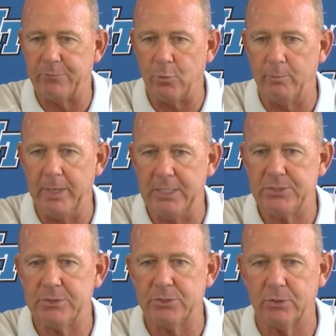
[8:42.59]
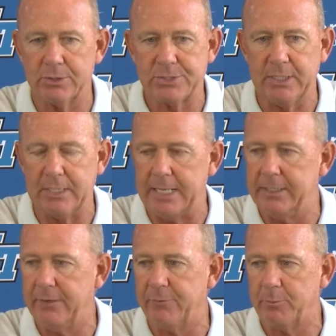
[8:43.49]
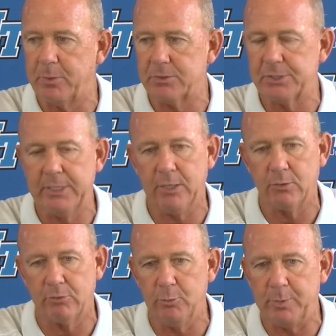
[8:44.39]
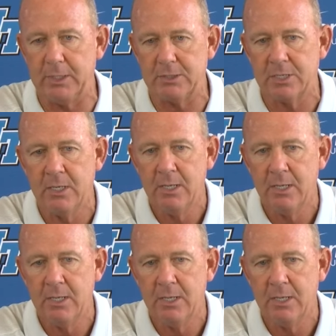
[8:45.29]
formations. You're going to see a lot of different personnel groupings,